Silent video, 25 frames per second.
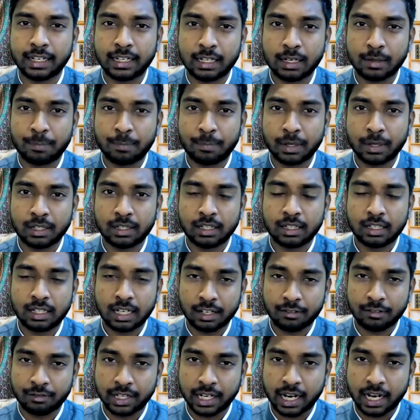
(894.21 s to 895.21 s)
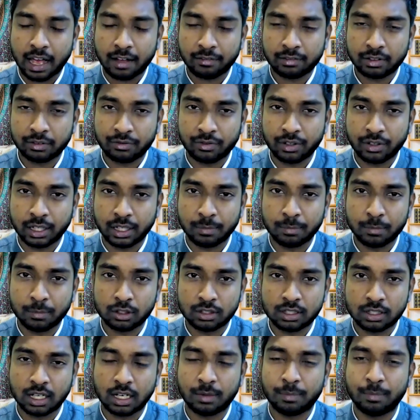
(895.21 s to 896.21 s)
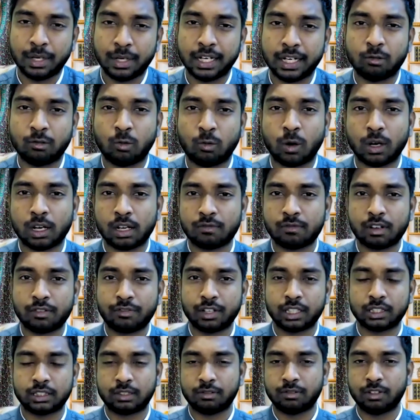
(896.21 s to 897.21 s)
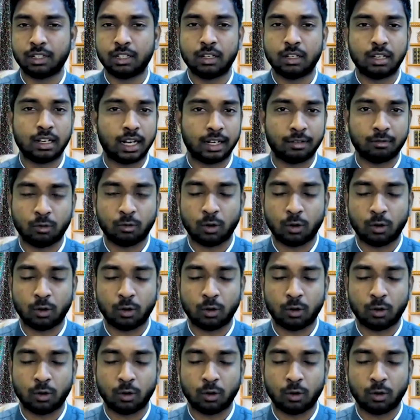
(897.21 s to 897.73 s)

independent and we have the freedom to celebrate whatever festival and